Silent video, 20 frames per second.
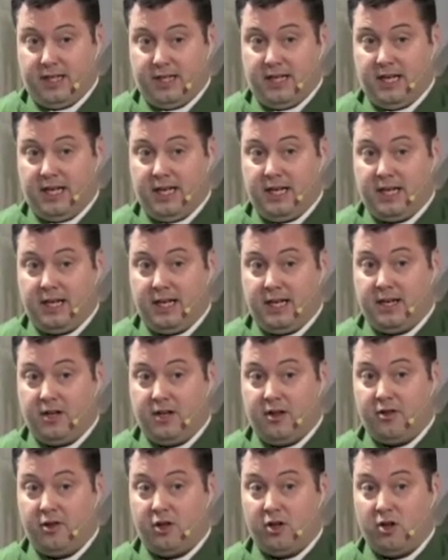in
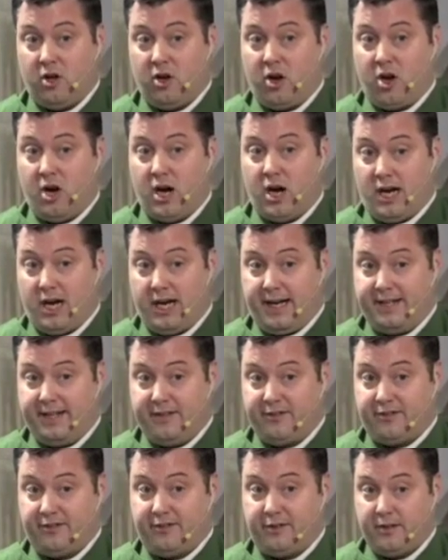the
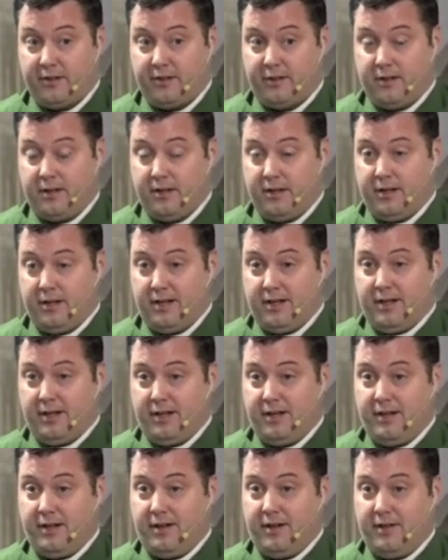laws
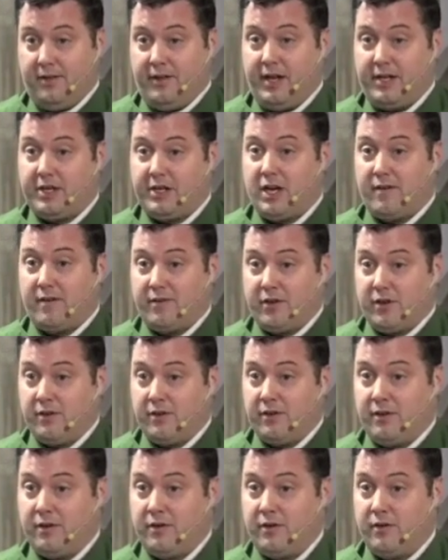that
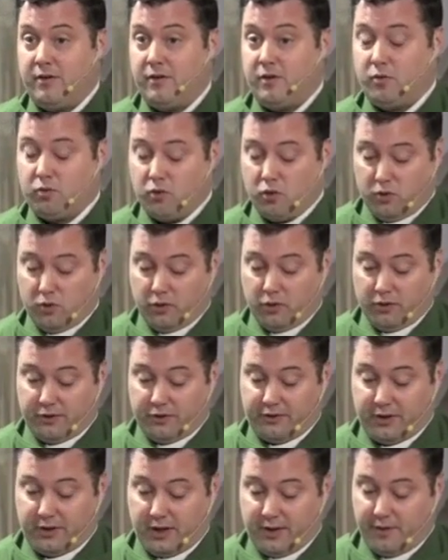govern the
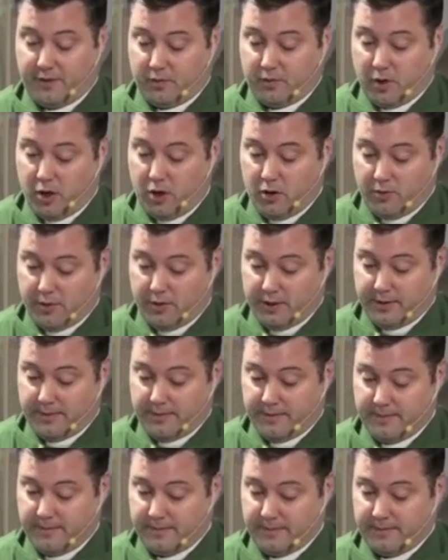rules of the road.
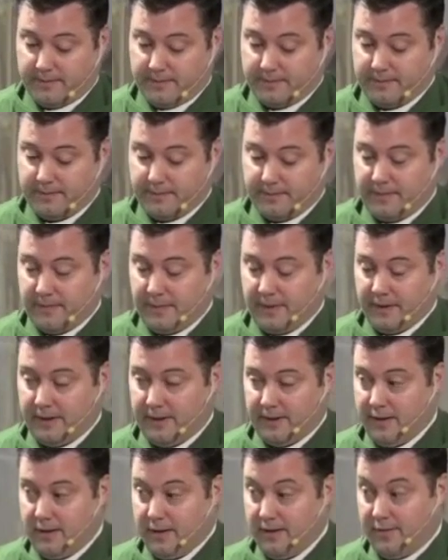
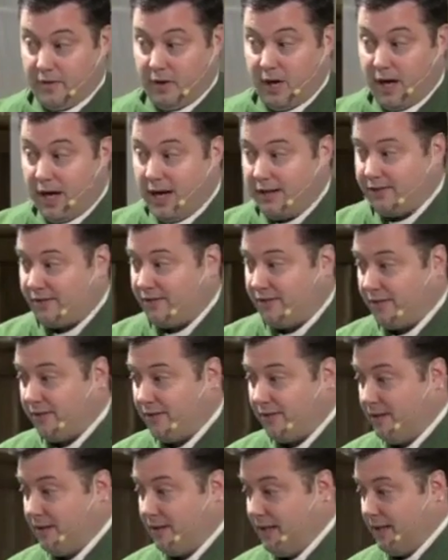For us,
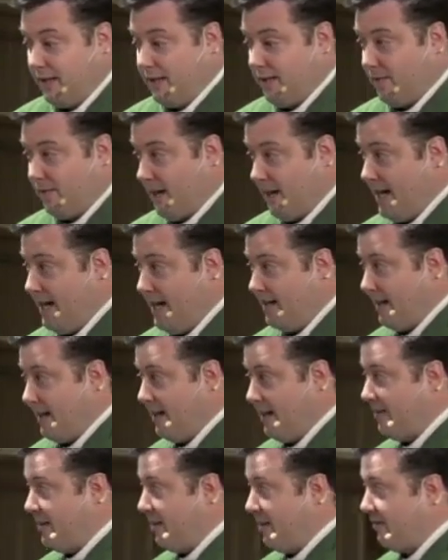right,
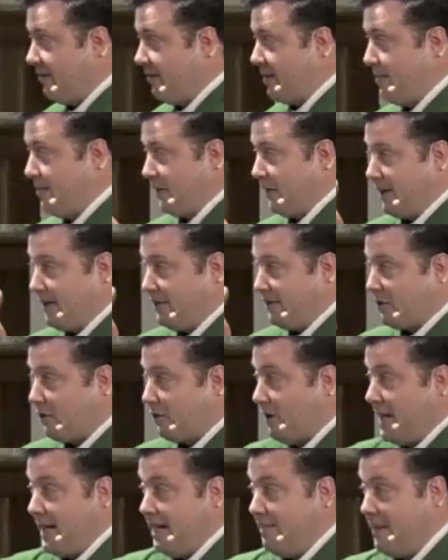it's as simple as
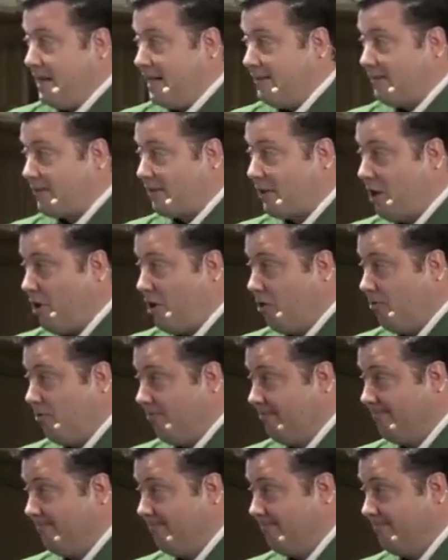green means go
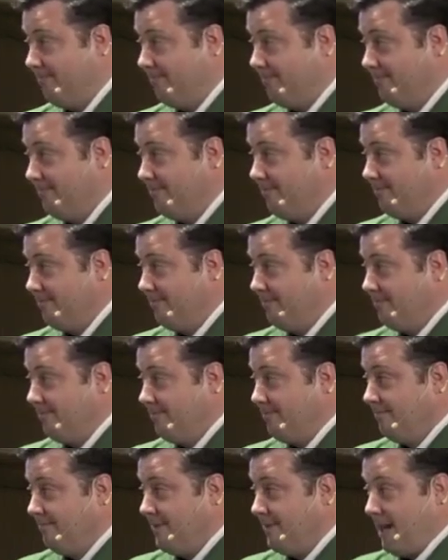
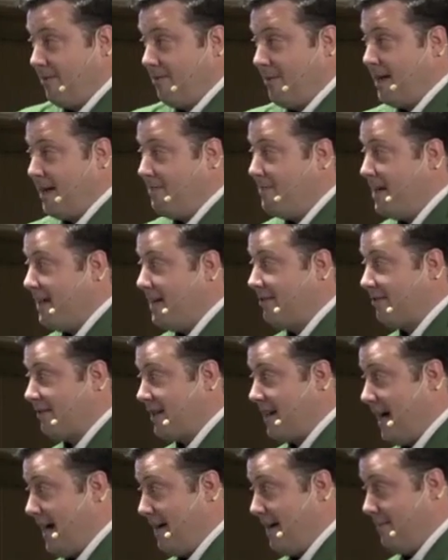and red means
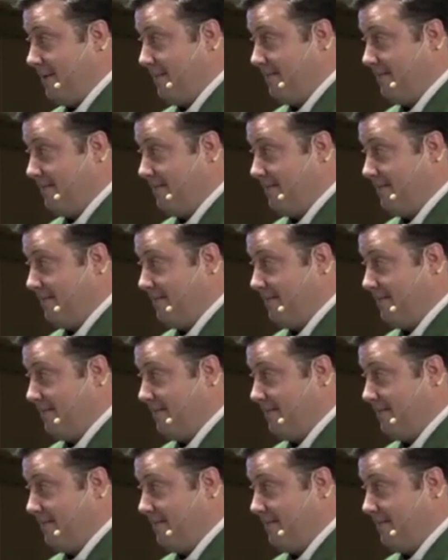stop.